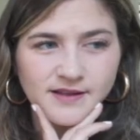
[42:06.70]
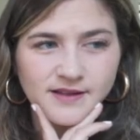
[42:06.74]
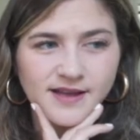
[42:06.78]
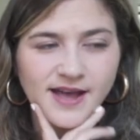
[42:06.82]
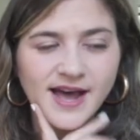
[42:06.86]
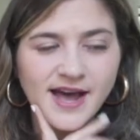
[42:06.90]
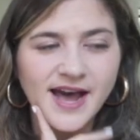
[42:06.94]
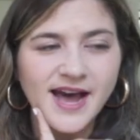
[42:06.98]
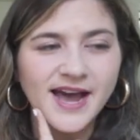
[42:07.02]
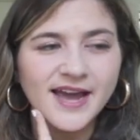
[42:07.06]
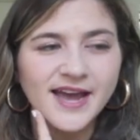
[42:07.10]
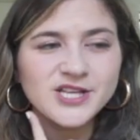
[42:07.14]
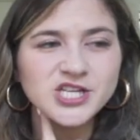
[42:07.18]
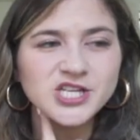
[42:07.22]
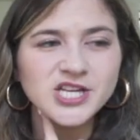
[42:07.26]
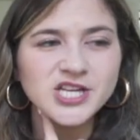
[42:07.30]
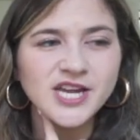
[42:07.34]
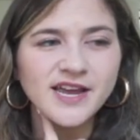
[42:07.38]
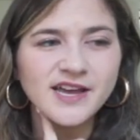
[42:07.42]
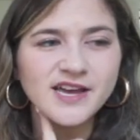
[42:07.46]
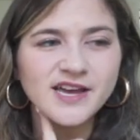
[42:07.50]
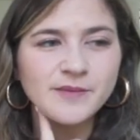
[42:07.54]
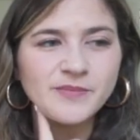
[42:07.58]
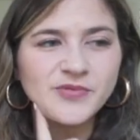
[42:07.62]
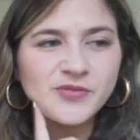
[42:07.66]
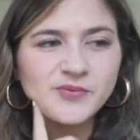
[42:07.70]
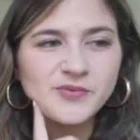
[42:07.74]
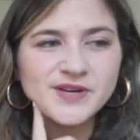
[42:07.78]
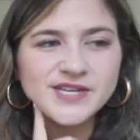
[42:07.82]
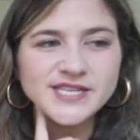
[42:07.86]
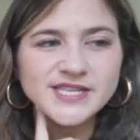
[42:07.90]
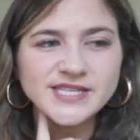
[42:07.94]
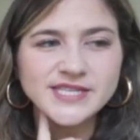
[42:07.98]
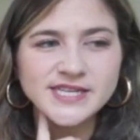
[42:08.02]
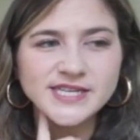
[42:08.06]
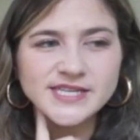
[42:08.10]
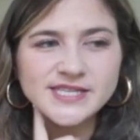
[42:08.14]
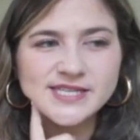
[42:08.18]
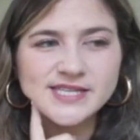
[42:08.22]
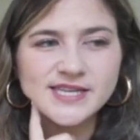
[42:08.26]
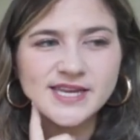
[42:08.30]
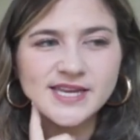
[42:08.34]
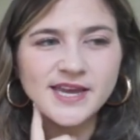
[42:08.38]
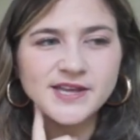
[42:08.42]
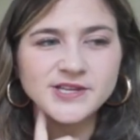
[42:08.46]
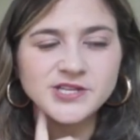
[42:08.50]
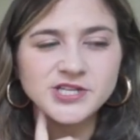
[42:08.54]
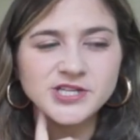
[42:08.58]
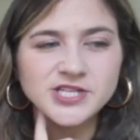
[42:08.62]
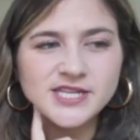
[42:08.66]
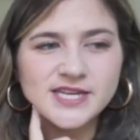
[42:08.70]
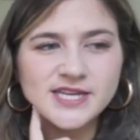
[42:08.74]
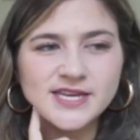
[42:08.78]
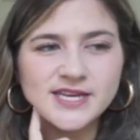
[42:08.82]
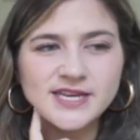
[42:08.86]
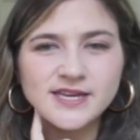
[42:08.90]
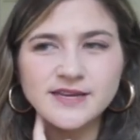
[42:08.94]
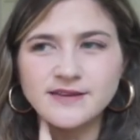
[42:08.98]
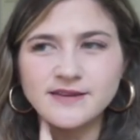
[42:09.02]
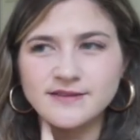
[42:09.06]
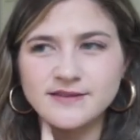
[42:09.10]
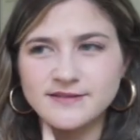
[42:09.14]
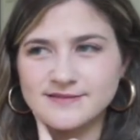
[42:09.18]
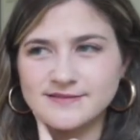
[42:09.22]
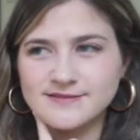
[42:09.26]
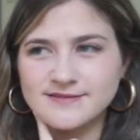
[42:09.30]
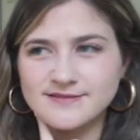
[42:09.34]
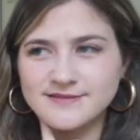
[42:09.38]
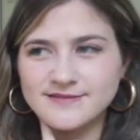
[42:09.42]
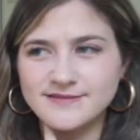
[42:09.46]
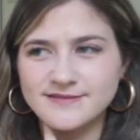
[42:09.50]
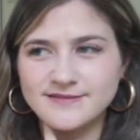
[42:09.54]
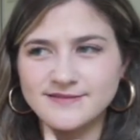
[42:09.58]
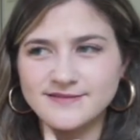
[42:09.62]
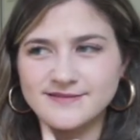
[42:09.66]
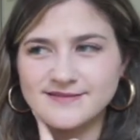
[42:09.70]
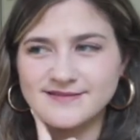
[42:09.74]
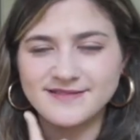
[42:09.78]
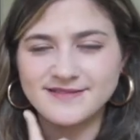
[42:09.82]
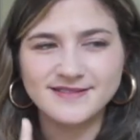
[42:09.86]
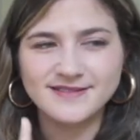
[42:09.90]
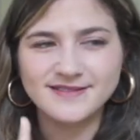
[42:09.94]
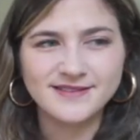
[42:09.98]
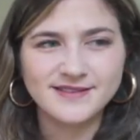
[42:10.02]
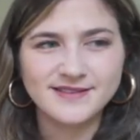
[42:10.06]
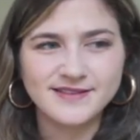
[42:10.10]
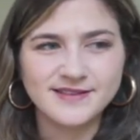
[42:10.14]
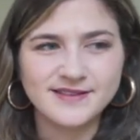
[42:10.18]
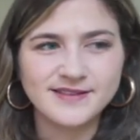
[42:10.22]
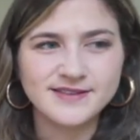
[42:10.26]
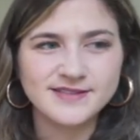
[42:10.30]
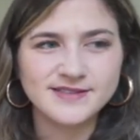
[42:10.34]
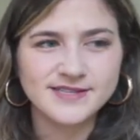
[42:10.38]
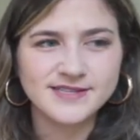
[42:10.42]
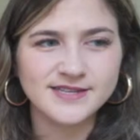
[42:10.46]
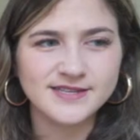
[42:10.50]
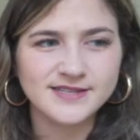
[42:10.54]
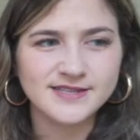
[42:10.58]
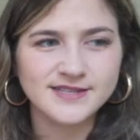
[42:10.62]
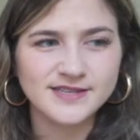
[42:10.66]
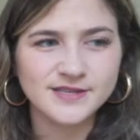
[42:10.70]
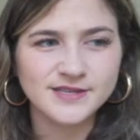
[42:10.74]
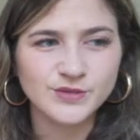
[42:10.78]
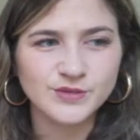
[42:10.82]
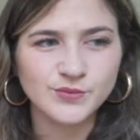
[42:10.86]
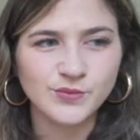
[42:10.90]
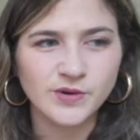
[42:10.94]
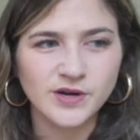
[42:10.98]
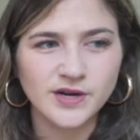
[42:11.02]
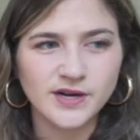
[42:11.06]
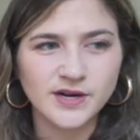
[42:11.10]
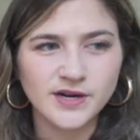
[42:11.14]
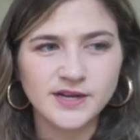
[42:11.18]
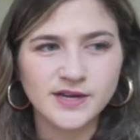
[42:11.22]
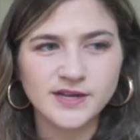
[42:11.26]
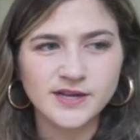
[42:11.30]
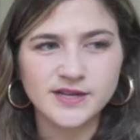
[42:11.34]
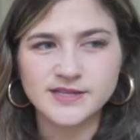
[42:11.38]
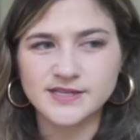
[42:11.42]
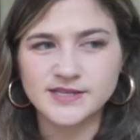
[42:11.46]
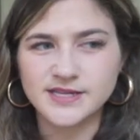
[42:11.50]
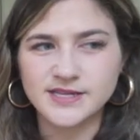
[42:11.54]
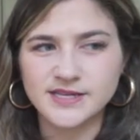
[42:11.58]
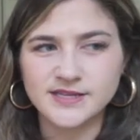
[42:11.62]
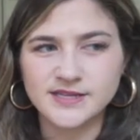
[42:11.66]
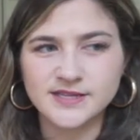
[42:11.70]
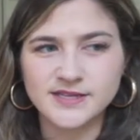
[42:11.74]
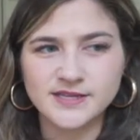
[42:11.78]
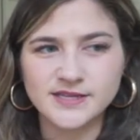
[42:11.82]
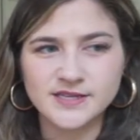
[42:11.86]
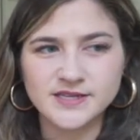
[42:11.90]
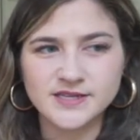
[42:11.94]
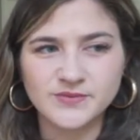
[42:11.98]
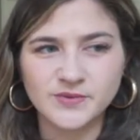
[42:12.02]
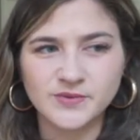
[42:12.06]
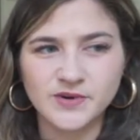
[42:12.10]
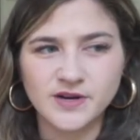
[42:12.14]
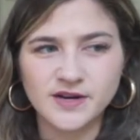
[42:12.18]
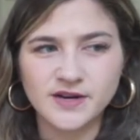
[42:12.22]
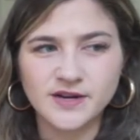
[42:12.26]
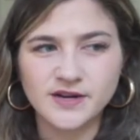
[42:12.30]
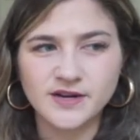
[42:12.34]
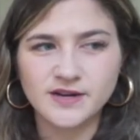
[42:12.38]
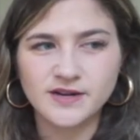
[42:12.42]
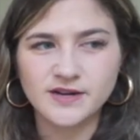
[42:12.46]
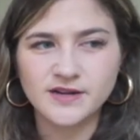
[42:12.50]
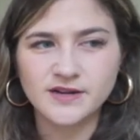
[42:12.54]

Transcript: Hi, Jacob360HD. Did this work? Did this work?